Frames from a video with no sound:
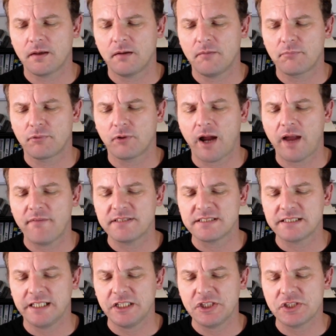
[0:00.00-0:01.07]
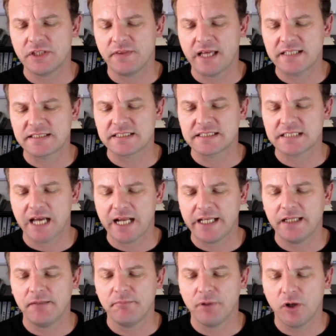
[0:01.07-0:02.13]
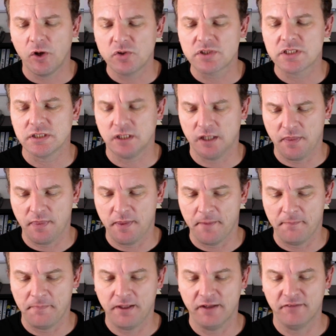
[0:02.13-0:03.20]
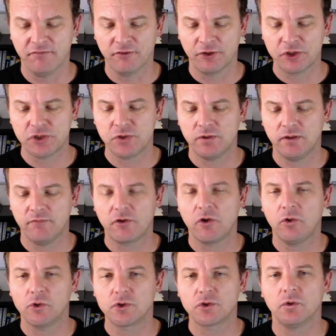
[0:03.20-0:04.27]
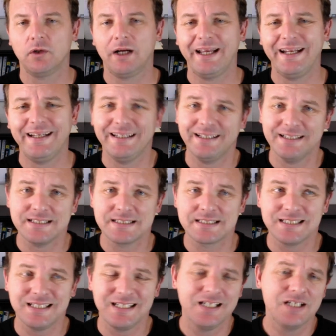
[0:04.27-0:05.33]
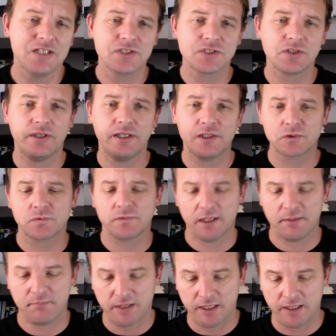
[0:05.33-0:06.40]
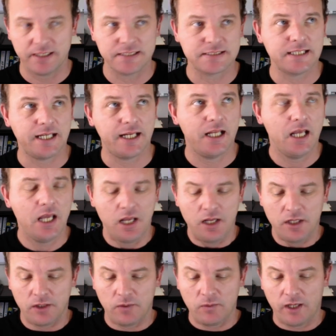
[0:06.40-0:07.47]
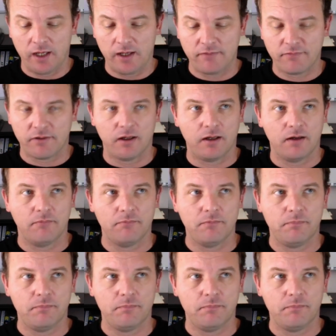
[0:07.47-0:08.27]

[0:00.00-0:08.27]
privatization that society imposes on them in a virtue of cultural ideas. So here's what I mean, is that you have a